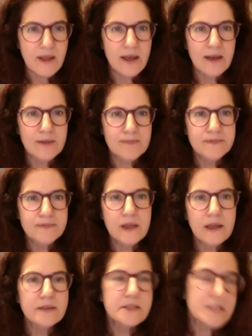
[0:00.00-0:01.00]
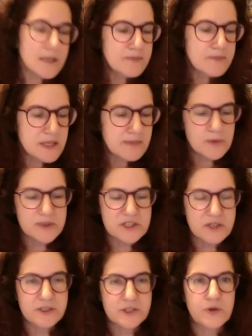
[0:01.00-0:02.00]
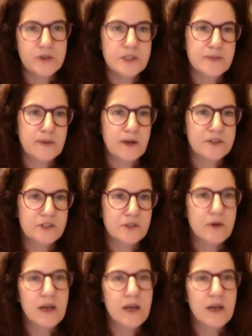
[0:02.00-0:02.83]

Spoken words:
some original stories, but also